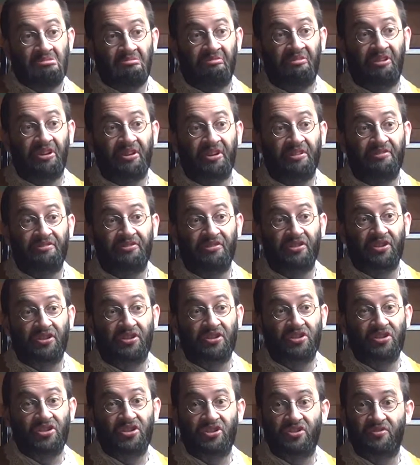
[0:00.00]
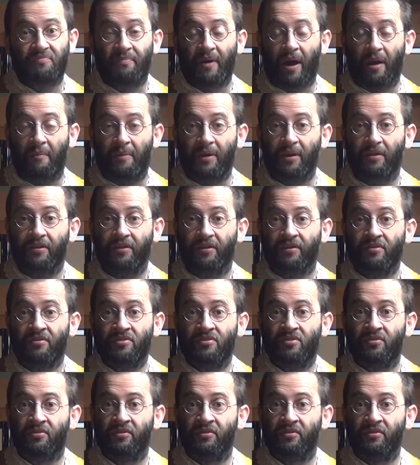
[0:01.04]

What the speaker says: very fierce barbarians.